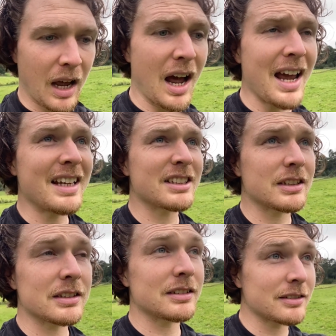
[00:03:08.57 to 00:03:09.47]
I
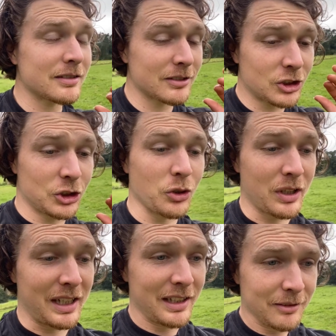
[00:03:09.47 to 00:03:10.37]

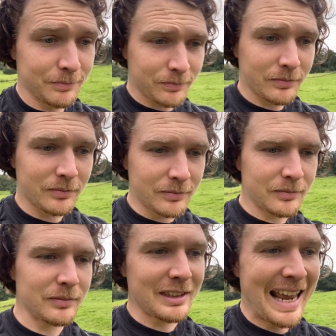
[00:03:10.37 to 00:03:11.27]
study
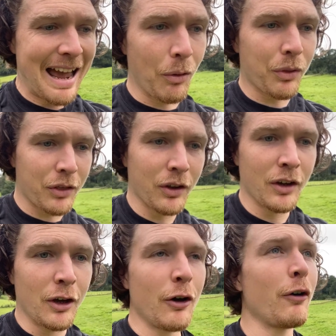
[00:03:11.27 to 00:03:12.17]
health
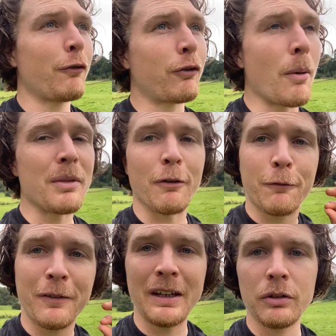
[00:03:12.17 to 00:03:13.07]
from the
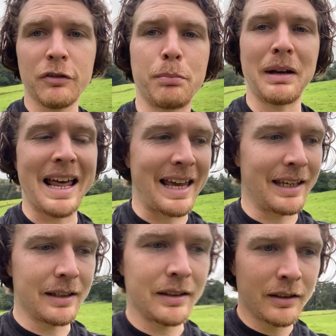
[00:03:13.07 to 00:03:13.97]
field of
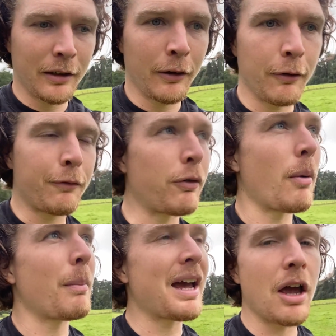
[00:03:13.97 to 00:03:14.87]
play,
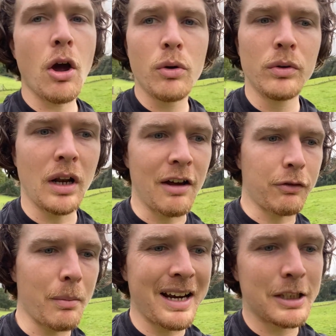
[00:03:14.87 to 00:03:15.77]
from my own life,
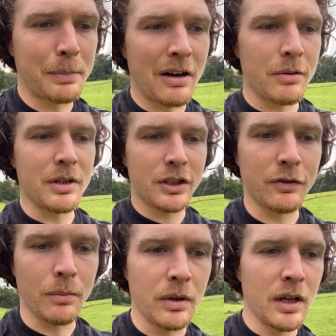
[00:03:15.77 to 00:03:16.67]
from my experiments,